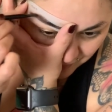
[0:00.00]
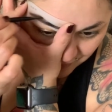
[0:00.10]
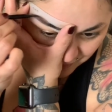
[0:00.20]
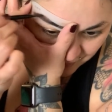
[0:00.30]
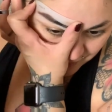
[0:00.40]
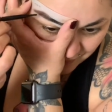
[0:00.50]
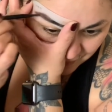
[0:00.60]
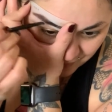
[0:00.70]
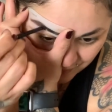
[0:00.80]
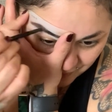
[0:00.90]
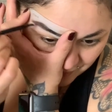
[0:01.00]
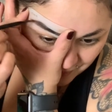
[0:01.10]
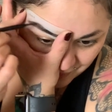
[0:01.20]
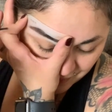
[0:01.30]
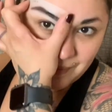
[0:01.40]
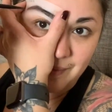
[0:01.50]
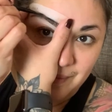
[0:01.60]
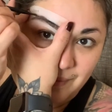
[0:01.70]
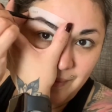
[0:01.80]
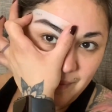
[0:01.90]
in my eyebrows.
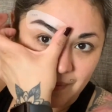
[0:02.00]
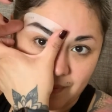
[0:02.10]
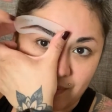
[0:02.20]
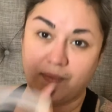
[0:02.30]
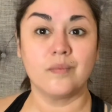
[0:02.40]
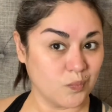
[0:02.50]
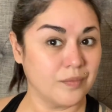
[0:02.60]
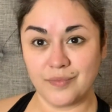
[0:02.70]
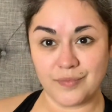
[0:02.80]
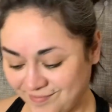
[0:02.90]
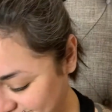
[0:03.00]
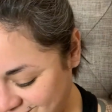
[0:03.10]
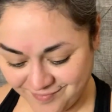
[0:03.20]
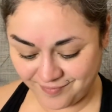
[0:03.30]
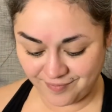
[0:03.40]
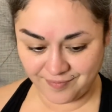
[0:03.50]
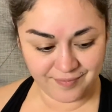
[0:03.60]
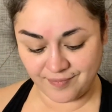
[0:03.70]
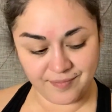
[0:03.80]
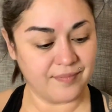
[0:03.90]
So I have to fill them in or they just
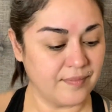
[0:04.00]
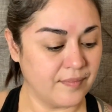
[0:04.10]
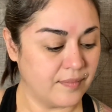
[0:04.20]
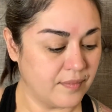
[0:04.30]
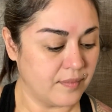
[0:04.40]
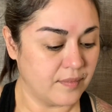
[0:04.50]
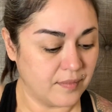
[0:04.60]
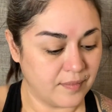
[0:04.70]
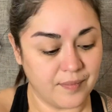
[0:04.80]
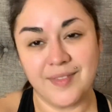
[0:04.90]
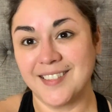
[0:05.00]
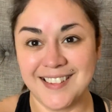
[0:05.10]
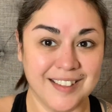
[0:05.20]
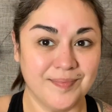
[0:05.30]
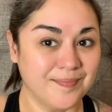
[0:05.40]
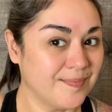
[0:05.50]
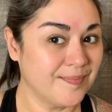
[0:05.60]
look a hot mess.